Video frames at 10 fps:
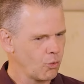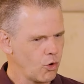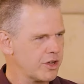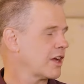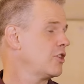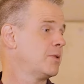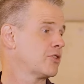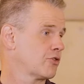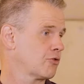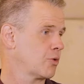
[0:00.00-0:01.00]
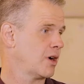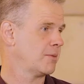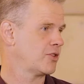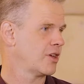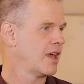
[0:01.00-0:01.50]
work out your business
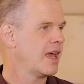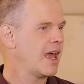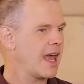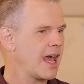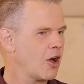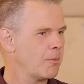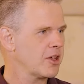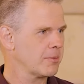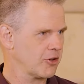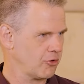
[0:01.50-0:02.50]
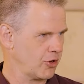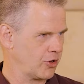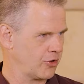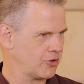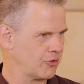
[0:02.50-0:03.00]
requirements. How big am I
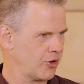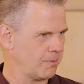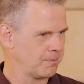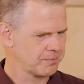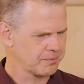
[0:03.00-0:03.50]
going to grow?